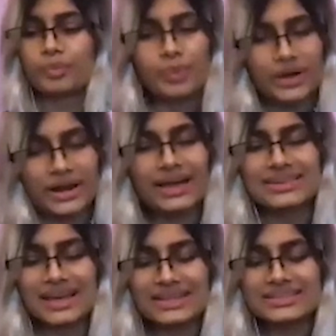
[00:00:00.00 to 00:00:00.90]
But I'd
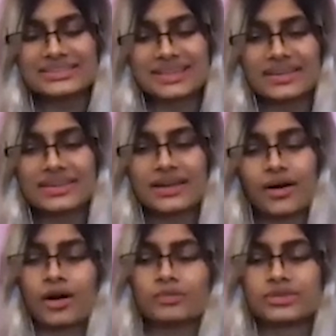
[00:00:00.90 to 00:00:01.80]
like to say
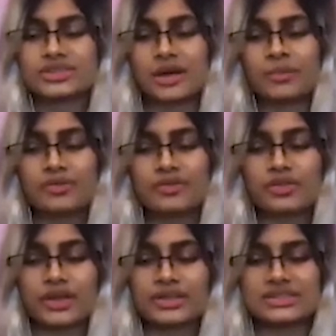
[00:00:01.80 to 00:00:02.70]
that some of the
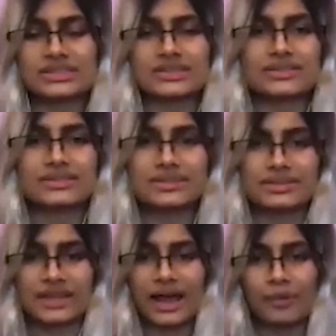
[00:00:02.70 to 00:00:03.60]
things
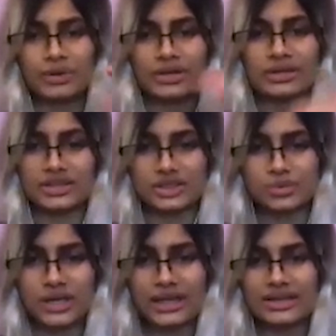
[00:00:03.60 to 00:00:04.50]
that happen in this
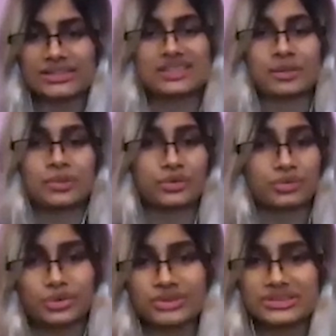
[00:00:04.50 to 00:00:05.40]
reality and some of the
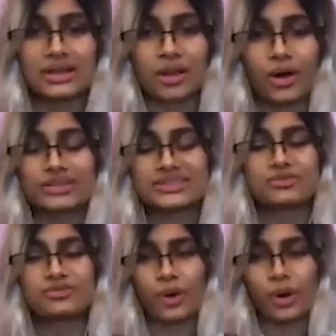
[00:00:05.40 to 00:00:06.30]
rules and the laws
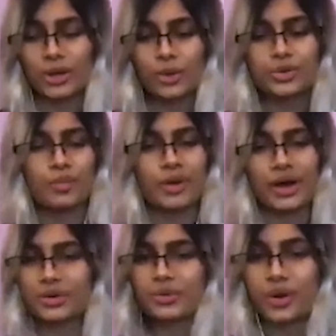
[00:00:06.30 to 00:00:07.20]
follow no
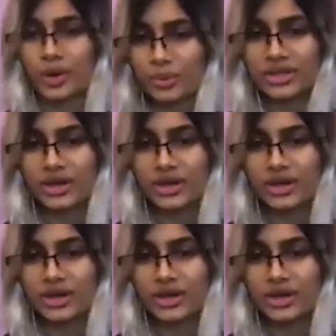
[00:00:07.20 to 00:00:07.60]
matter where we